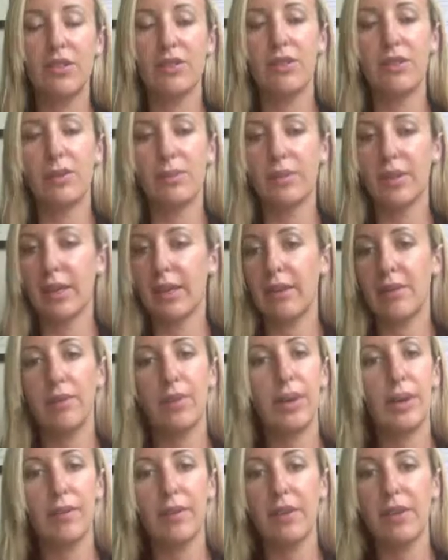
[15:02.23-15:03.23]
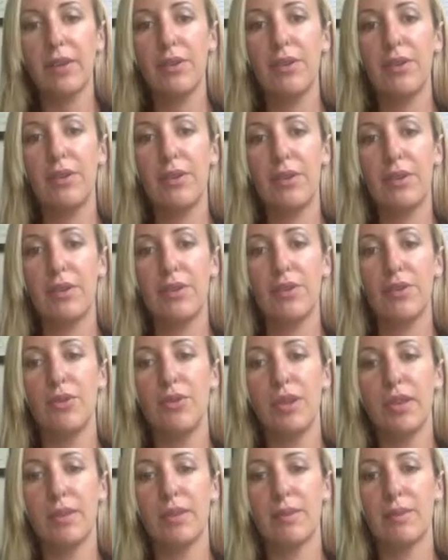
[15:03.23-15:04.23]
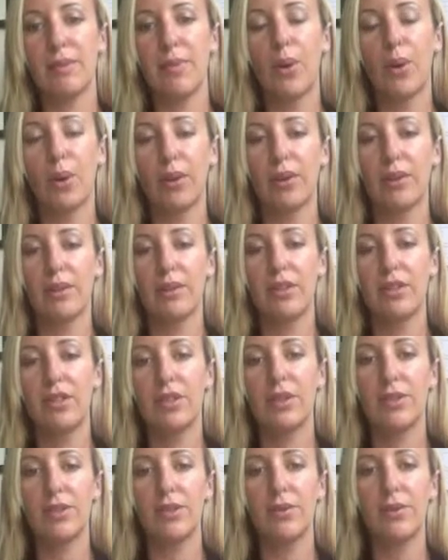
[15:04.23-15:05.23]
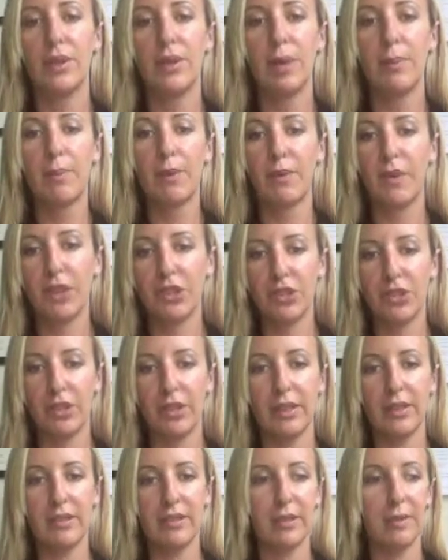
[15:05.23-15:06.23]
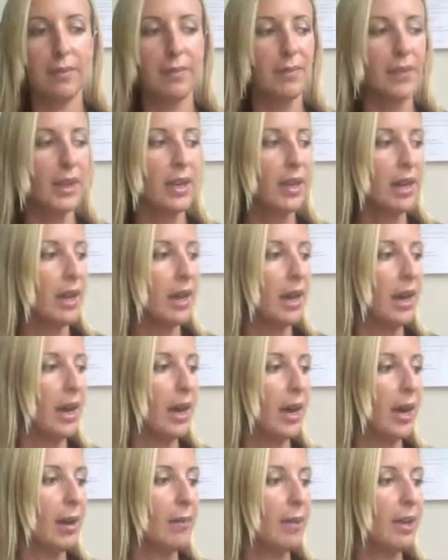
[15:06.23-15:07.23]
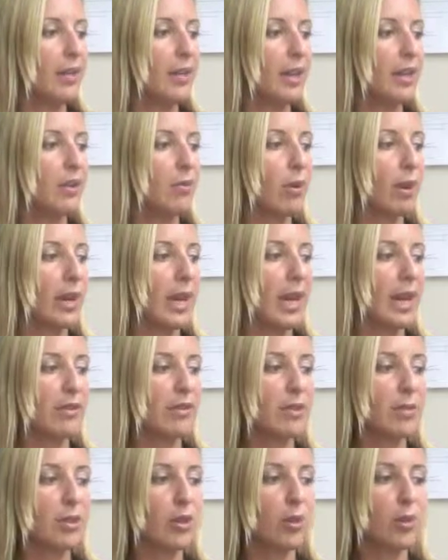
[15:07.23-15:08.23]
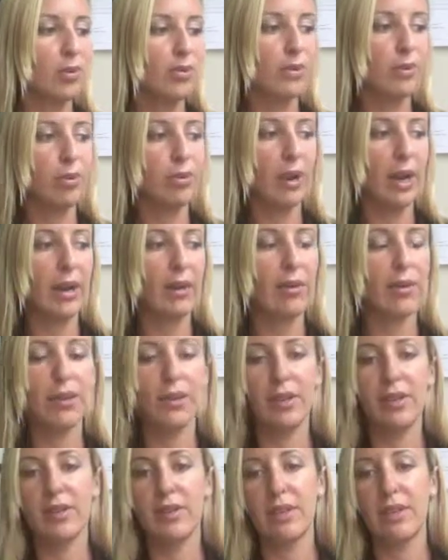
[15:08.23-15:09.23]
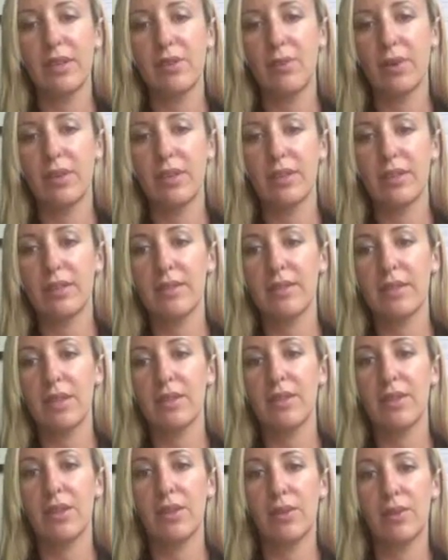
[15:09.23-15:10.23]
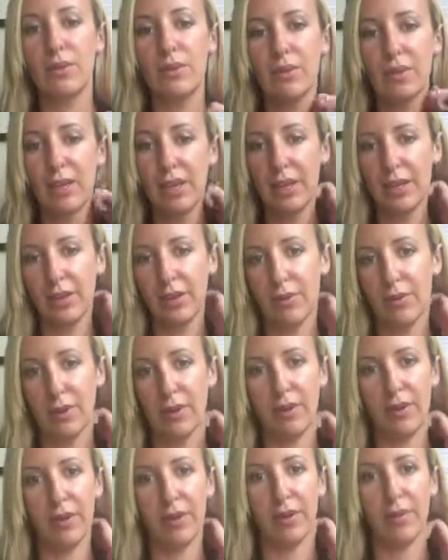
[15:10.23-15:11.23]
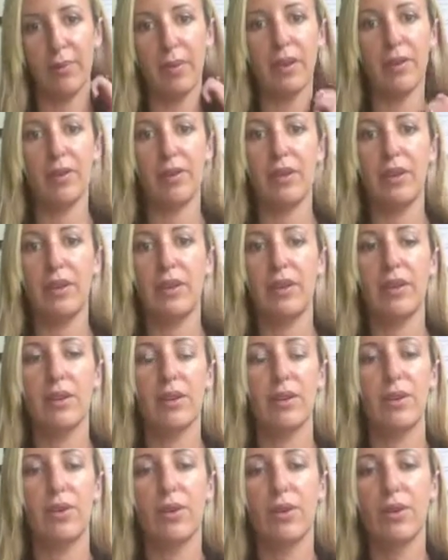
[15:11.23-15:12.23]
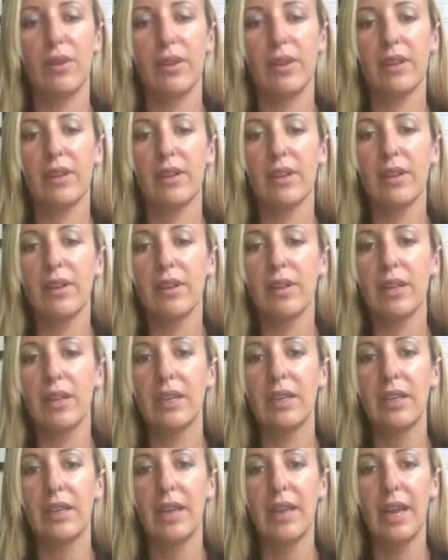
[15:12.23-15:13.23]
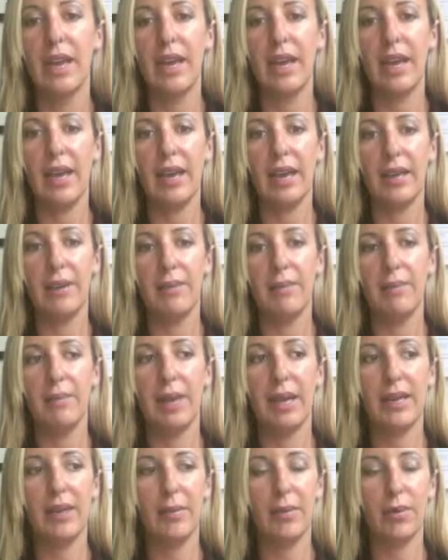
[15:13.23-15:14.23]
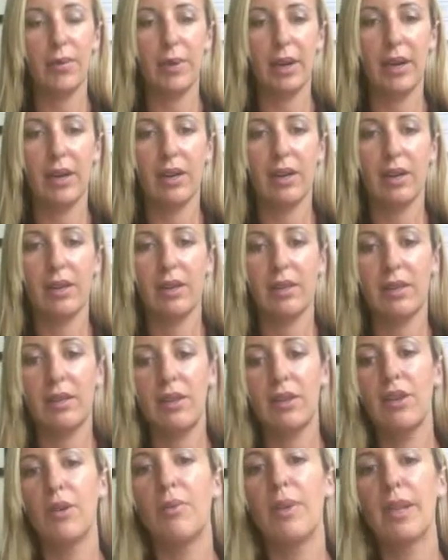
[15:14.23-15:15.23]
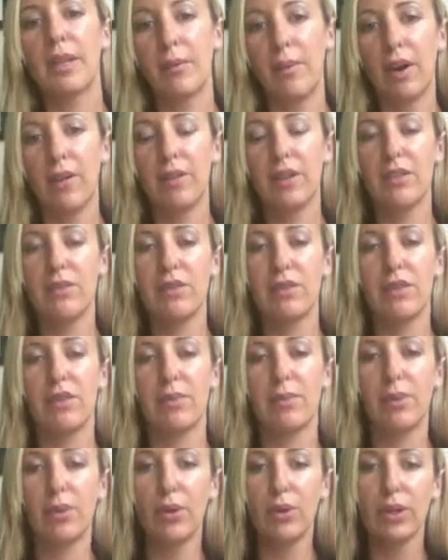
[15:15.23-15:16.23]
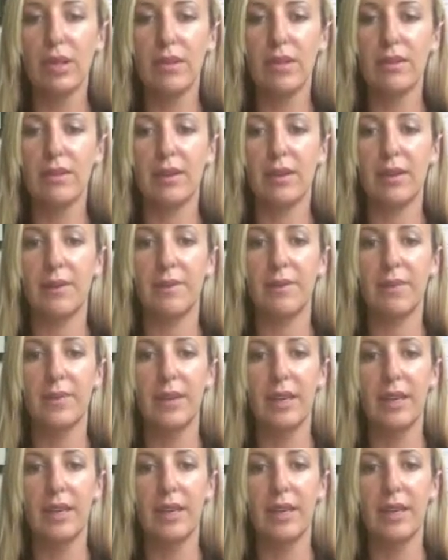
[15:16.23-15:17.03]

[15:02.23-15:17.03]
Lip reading: to them, like whatever you think is important to professionalism. And then you want to have some goals and priorities, and you want to discuss those, whether they're monthly or quarterly or yearly, and make them aware, make them obvious to your employees, and